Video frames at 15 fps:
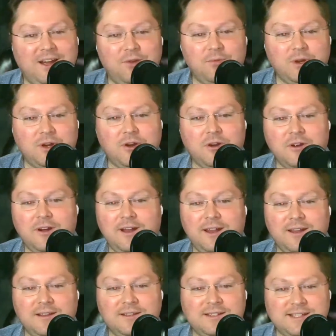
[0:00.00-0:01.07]
a
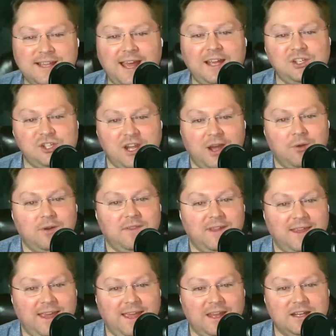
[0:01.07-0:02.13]
recurring sketch out of the
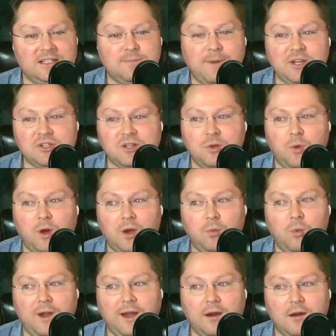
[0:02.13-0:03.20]
gate, especially one
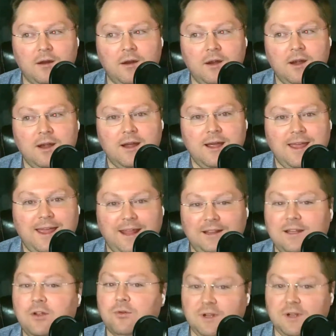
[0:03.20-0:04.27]
where it
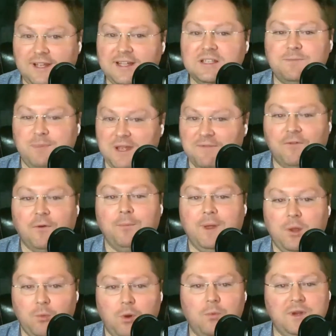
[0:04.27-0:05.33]
literally is beat for
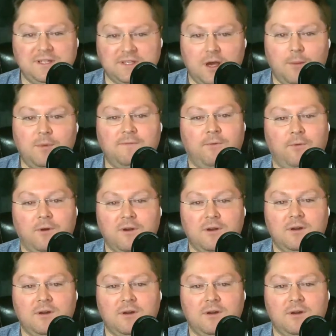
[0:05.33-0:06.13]
beat what we saw before.